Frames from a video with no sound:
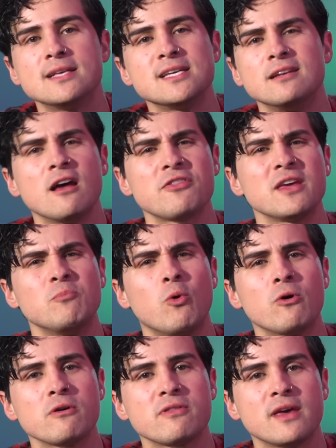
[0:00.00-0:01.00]
is it nothing
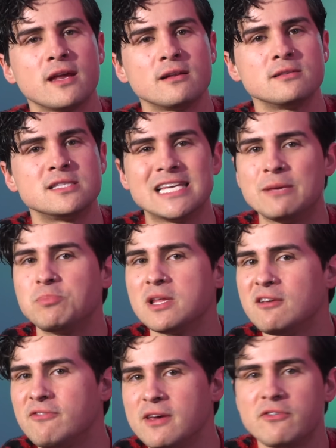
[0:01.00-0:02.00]
more than
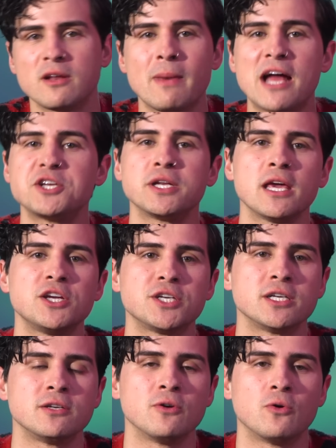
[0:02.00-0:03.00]
deeply vivid
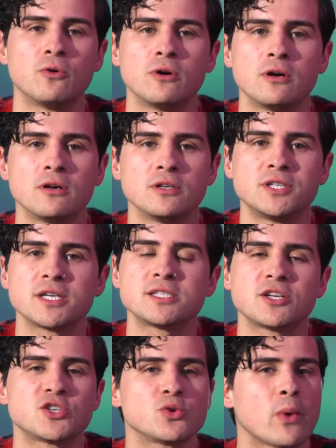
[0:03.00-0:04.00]
imagination, or
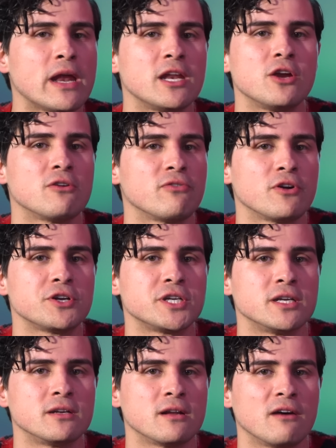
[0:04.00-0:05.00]
just a trendier
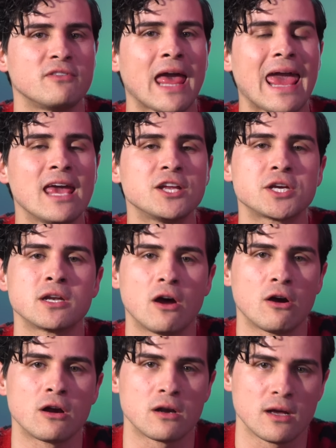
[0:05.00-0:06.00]
version of the ancient
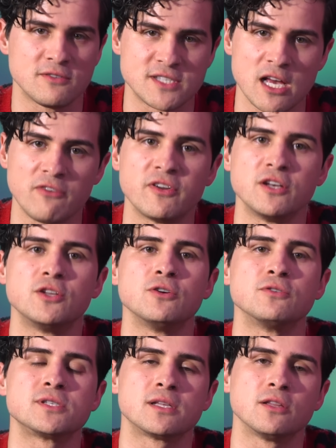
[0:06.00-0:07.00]
art of
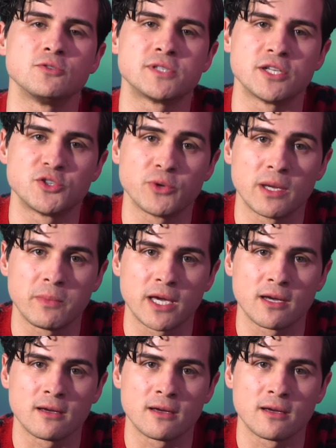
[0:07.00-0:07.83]
self-induced lucid dreaming?